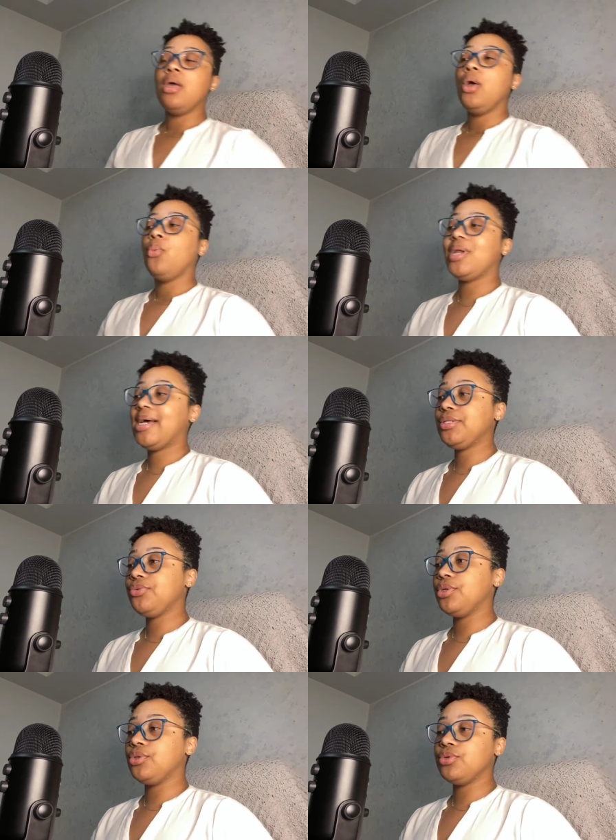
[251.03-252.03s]
what I do
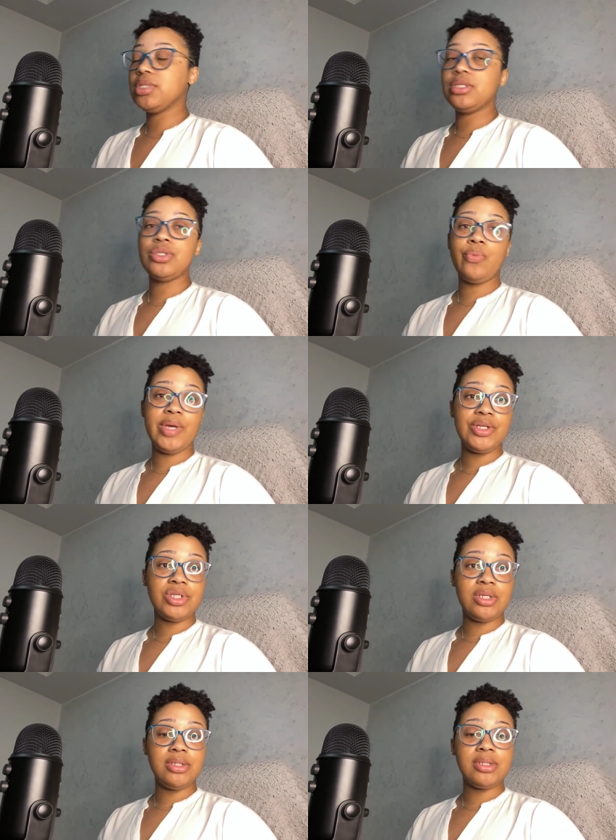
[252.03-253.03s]
in those
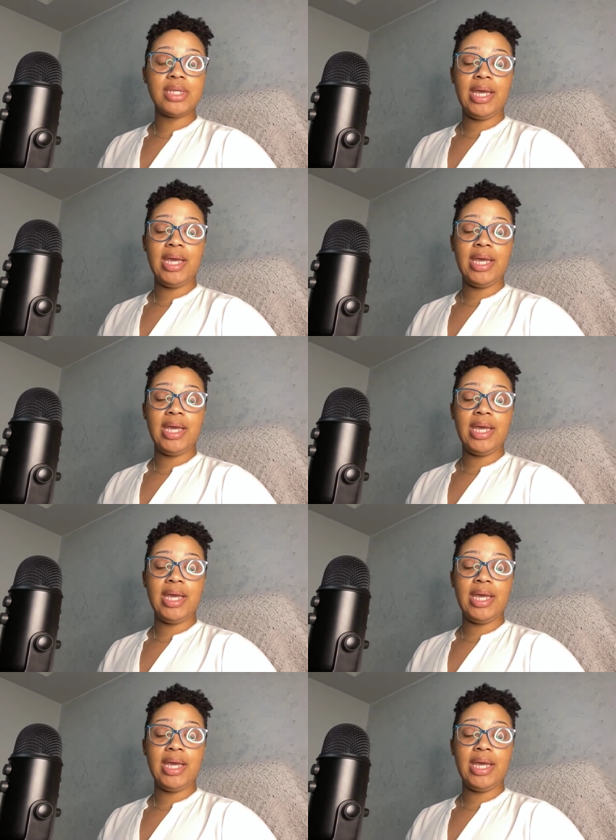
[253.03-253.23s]
situations